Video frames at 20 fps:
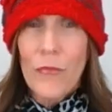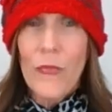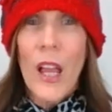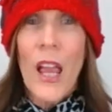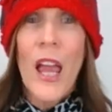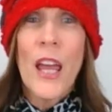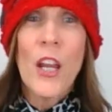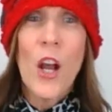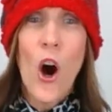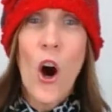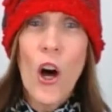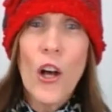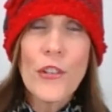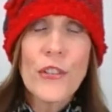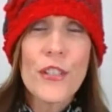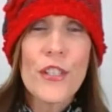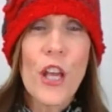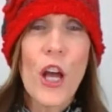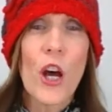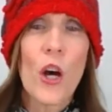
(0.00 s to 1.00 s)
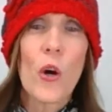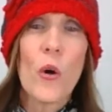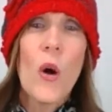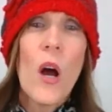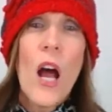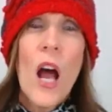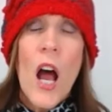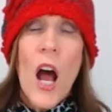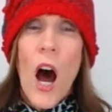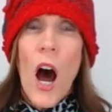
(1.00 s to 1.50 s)
And also,
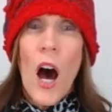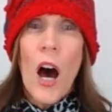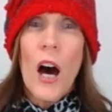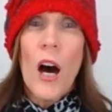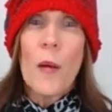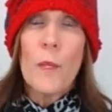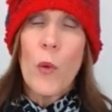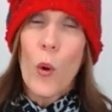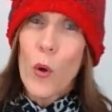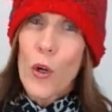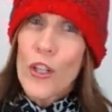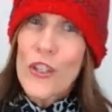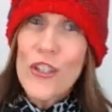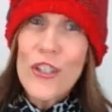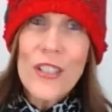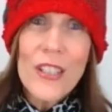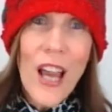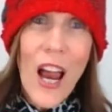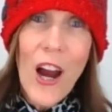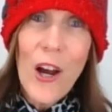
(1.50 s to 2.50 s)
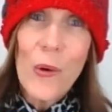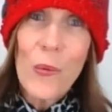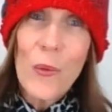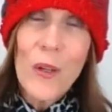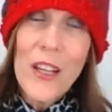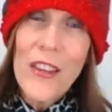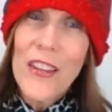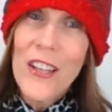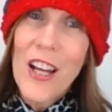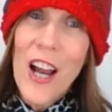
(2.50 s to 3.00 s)
oranges are one
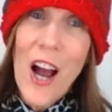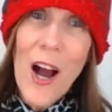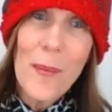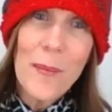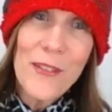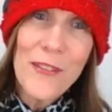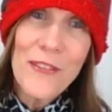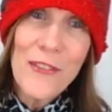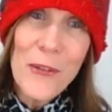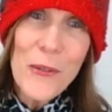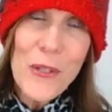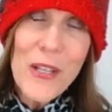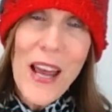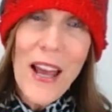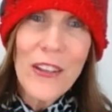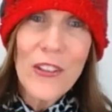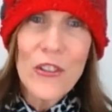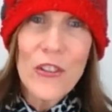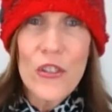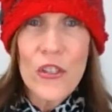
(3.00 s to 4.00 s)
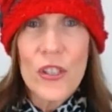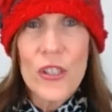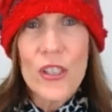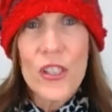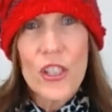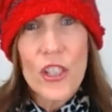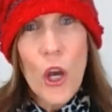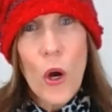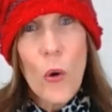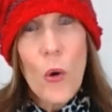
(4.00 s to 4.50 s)
of the common food allergens.
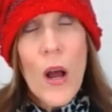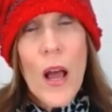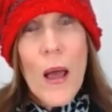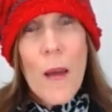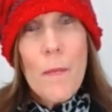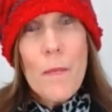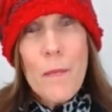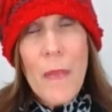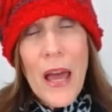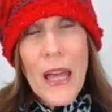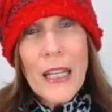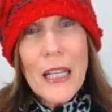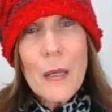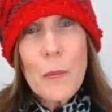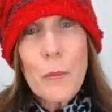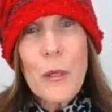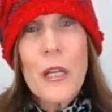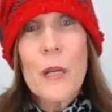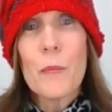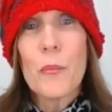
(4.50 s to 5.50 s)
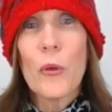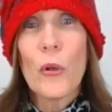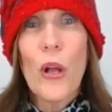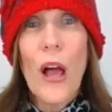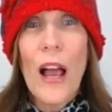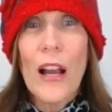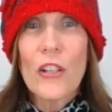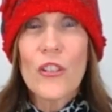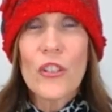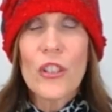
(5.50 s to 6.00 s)
So many people
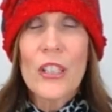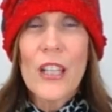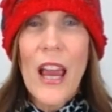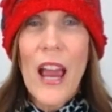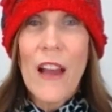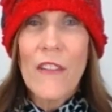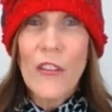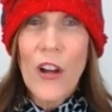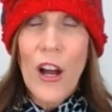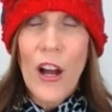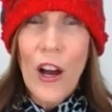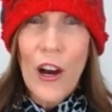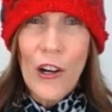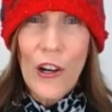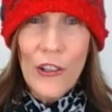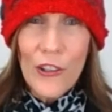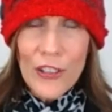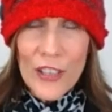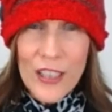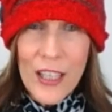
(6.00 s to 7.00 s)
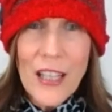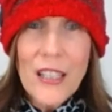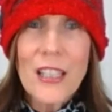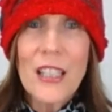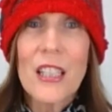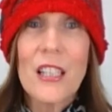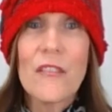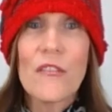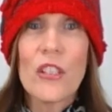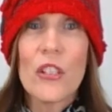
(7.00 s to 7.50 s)
actually are
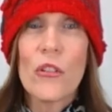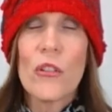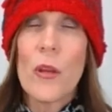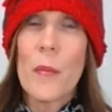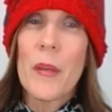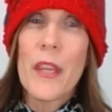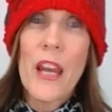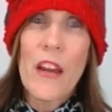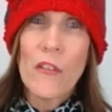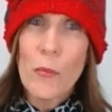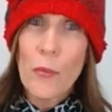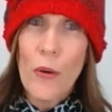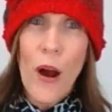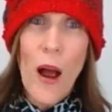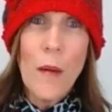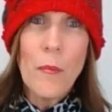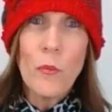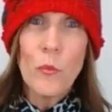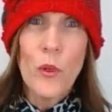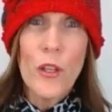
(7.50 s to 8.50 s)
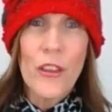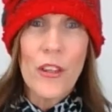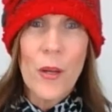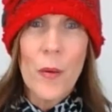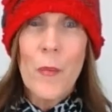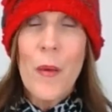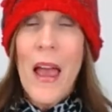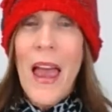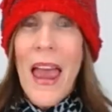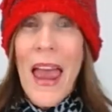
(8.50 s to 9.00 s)
sensitive to them, and they have a problem with
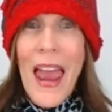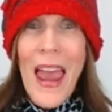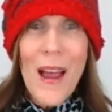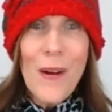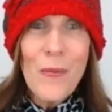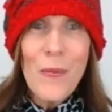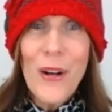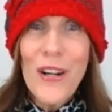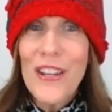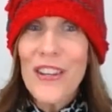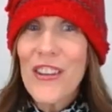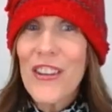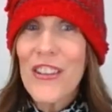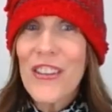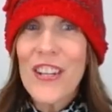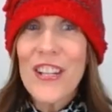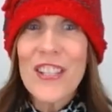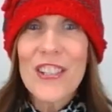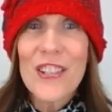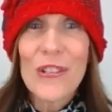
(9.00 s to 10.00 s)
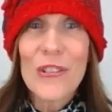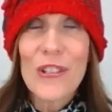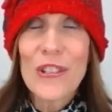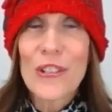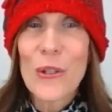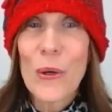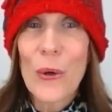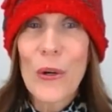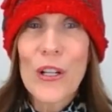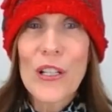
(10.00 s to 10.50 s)
them. And one of the things they're
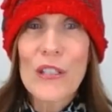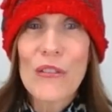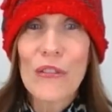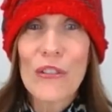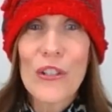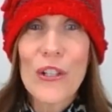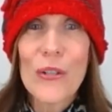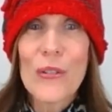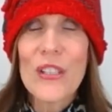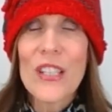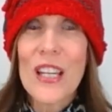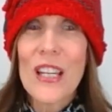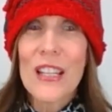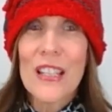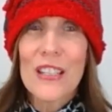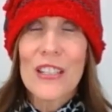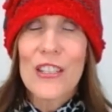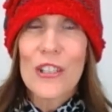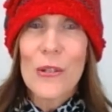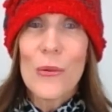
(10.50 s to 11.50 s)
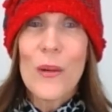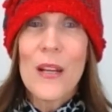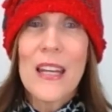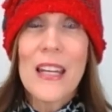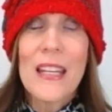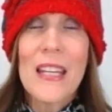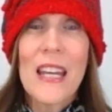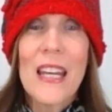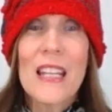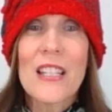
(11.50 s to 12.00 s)
notorious for
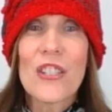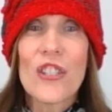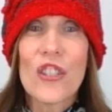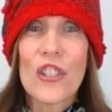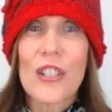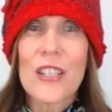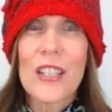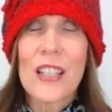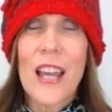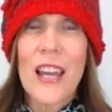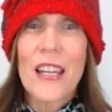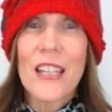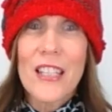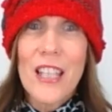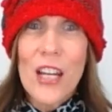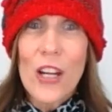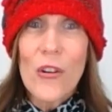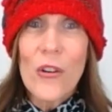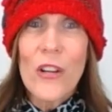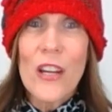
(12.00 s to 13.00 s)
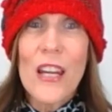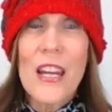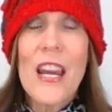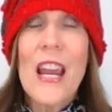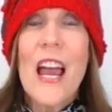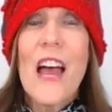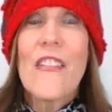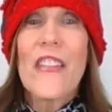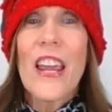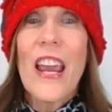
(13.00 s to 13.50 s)
doing is, just like dairy,
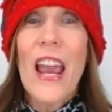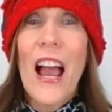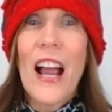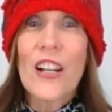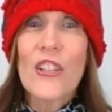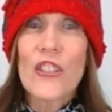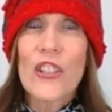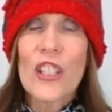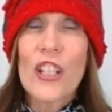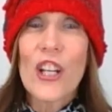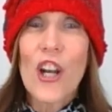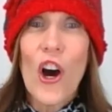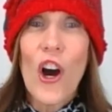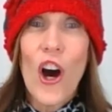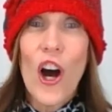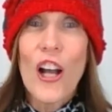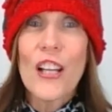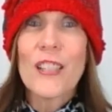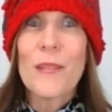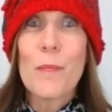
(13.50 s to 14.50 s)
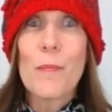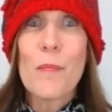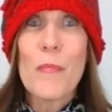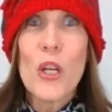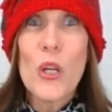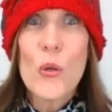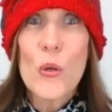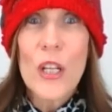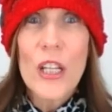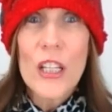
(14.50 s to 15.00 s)
they actually cause
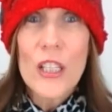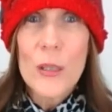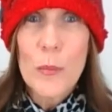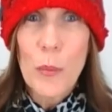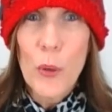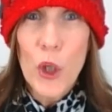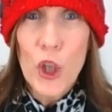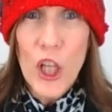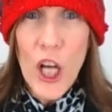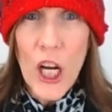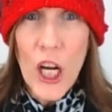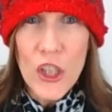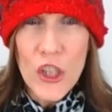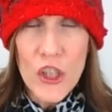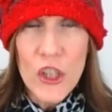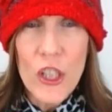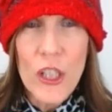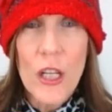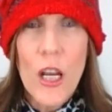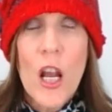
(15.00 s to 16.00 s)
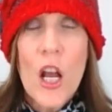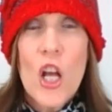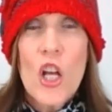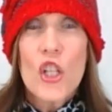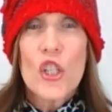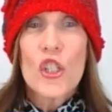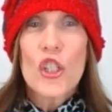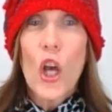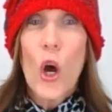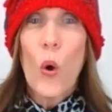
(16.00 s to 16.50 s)
mucus production.
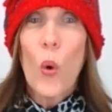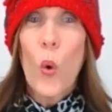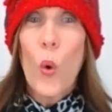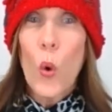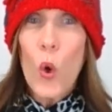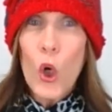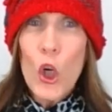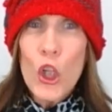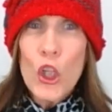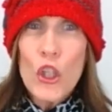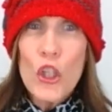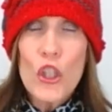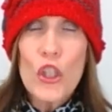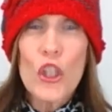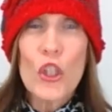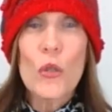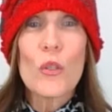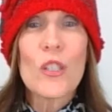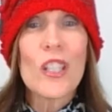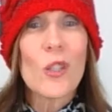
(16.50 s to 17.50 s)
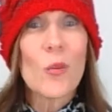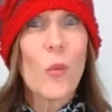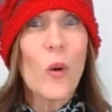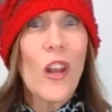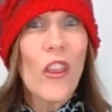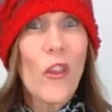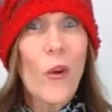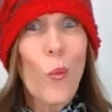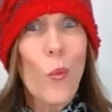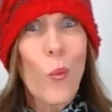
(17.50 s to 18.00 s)
So orange juice is one
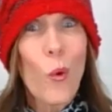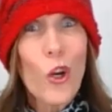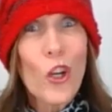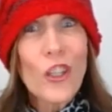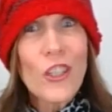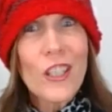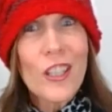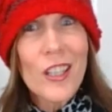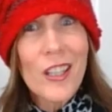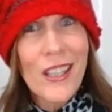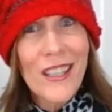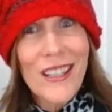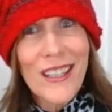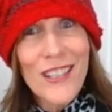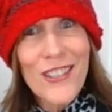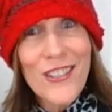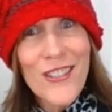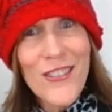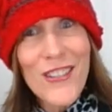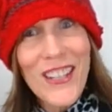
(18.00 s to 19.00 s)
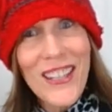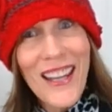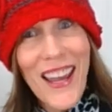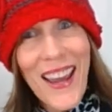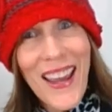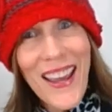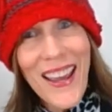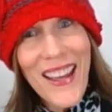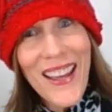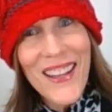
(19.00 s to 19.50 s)
of the worst things you can
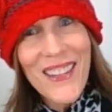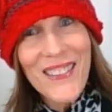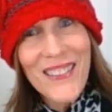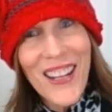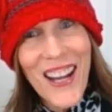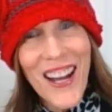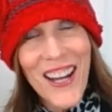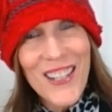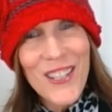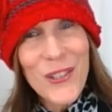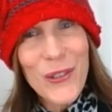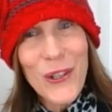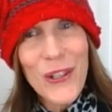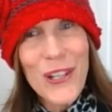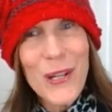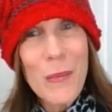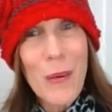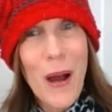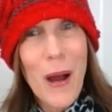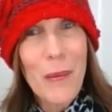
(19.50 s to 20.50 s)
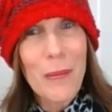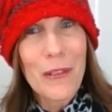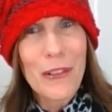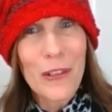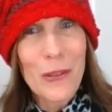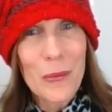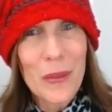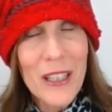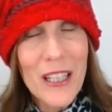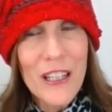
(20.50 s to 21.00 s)
have, contrary to
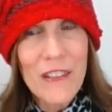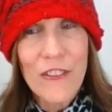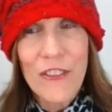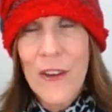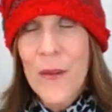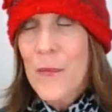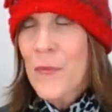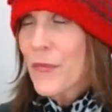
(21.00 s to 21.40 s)
popular belief.